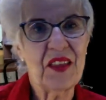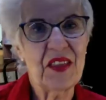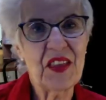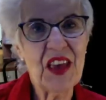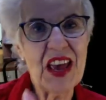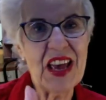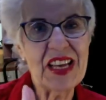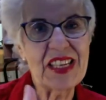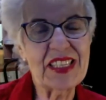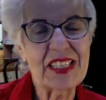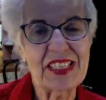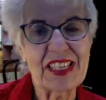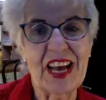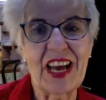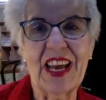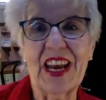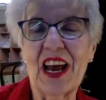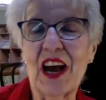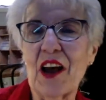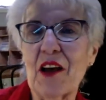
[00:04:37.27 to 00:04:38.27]
Thanks,
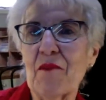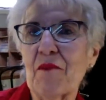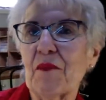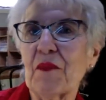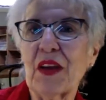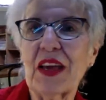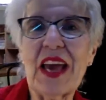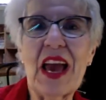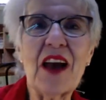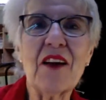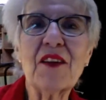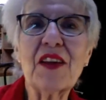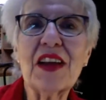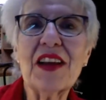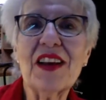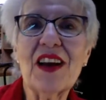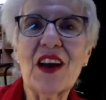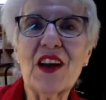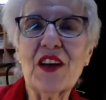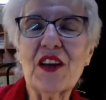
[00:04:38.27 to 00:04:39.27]
and I'm
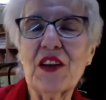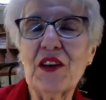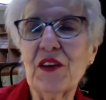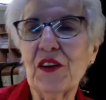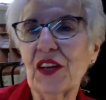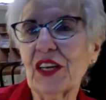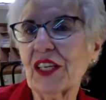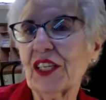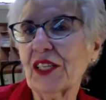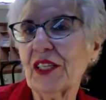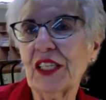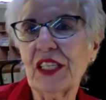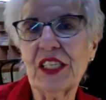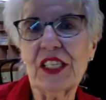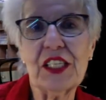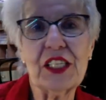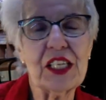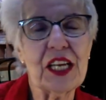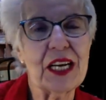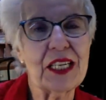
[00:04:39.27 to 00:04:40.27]
counting on you to
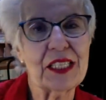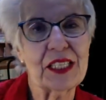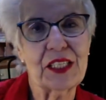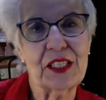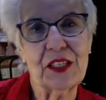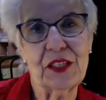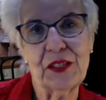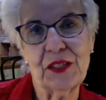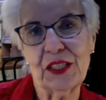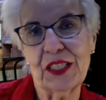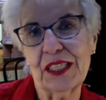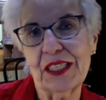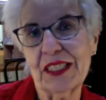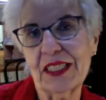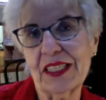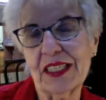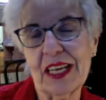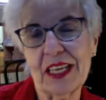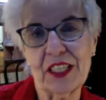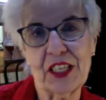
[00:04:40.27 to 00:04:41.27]
just do
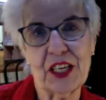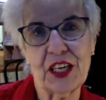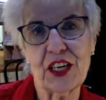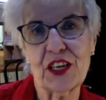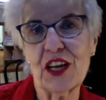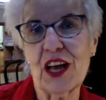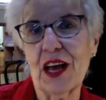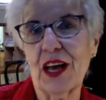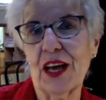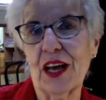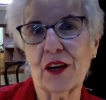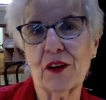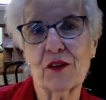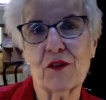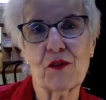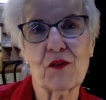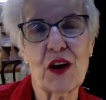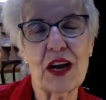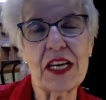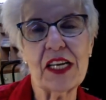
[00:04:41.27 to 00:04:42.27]
such a, a
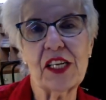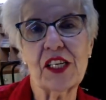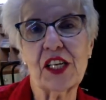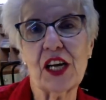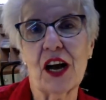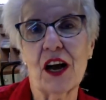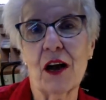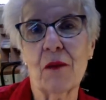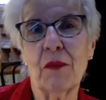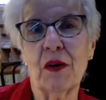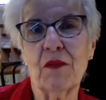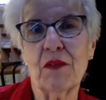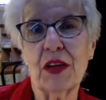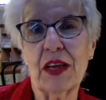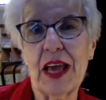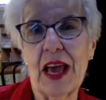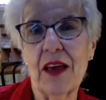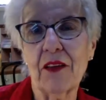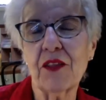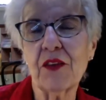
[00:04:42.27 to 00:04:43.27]
great job of
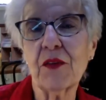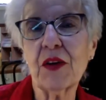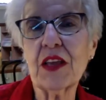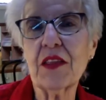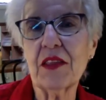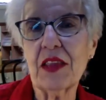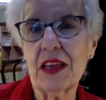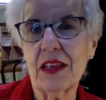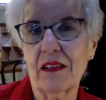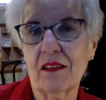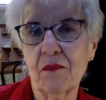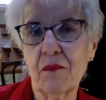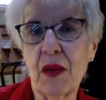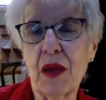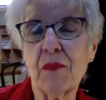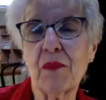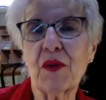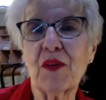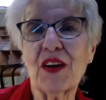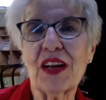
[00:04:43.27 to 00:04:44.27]
gathering these
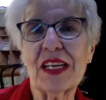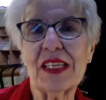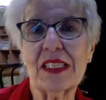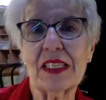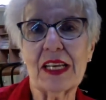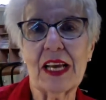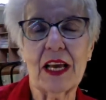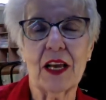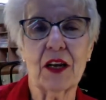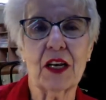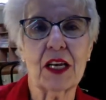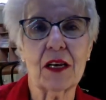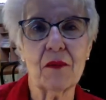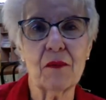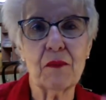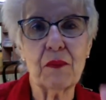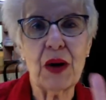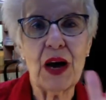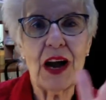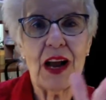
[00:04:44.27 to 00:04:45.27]
memories and
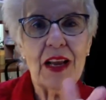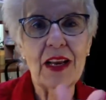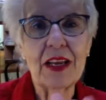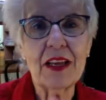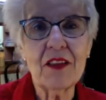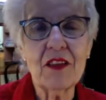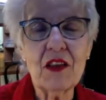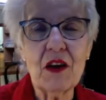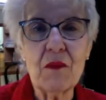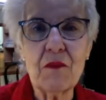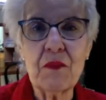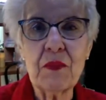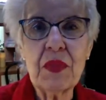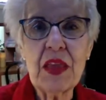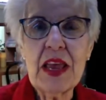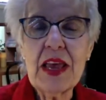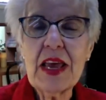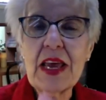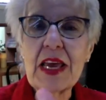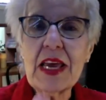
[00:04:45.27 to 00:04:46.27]
compiling them
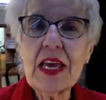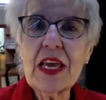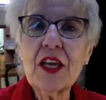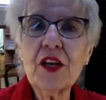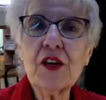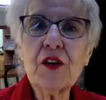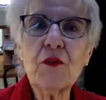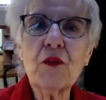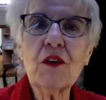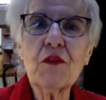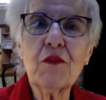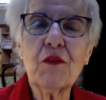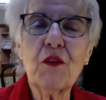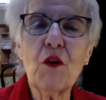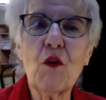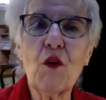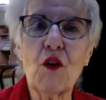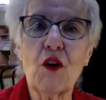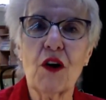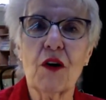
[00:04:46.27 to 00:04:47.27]
into a
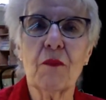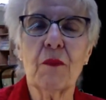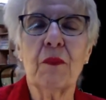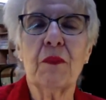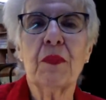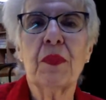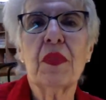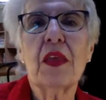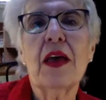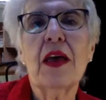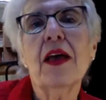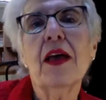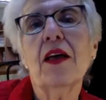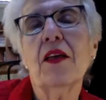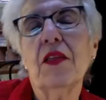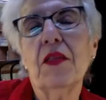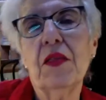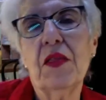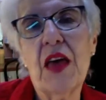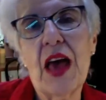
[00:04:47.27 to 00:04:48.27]
form
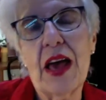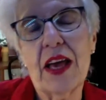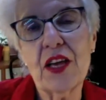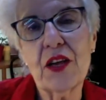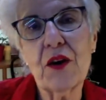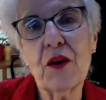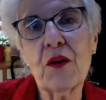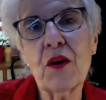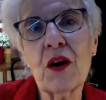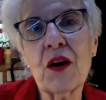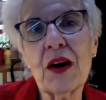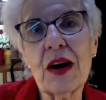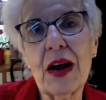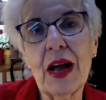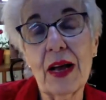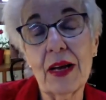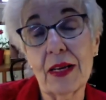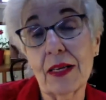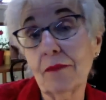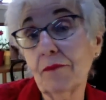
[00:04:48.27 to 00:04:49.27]
that your
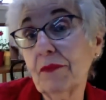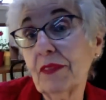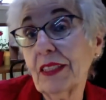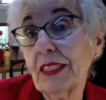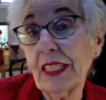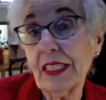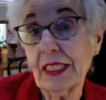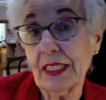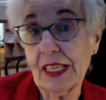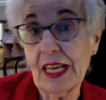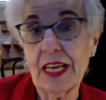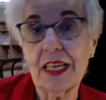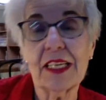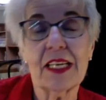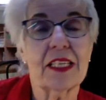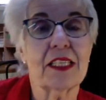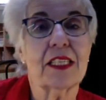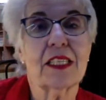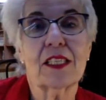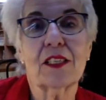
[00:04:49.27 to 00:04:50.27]
uh,
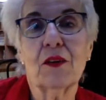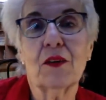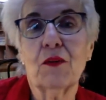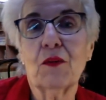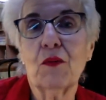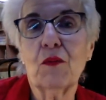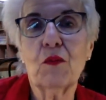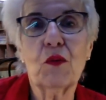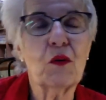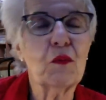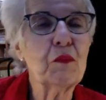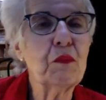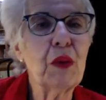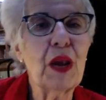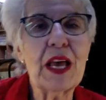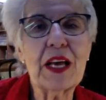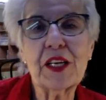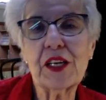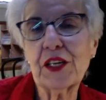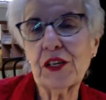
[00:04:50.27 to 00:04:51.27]
descendants will
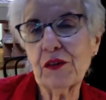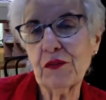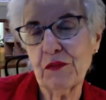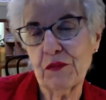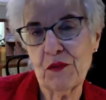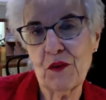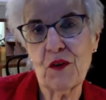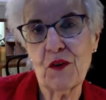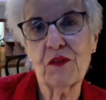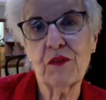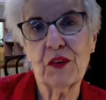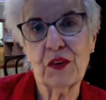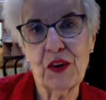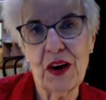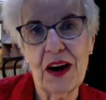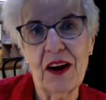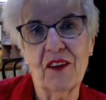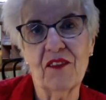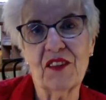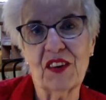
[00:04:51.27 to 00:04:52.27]
bless you for
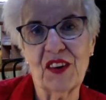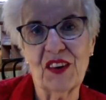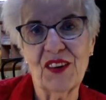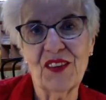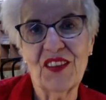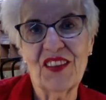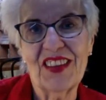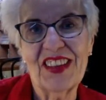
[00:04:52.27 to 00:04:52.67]
forever.